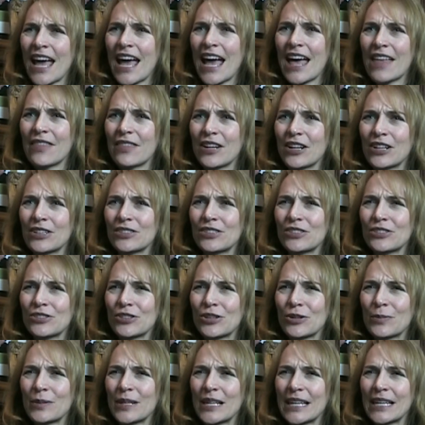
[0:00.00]
and they're
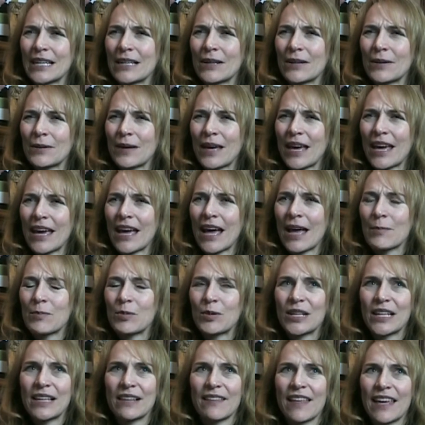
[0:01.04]
determining, okay, I'm
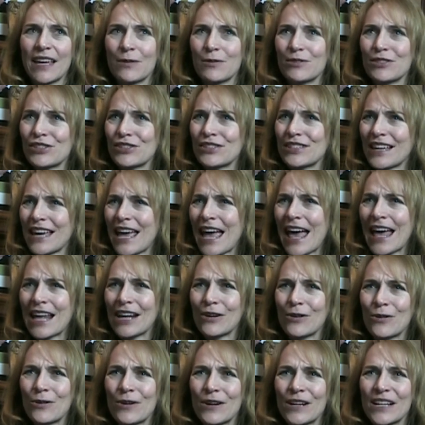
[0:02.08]
putting language into
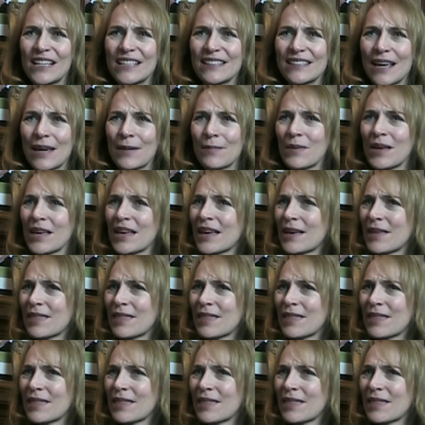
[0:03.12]
categories, I'm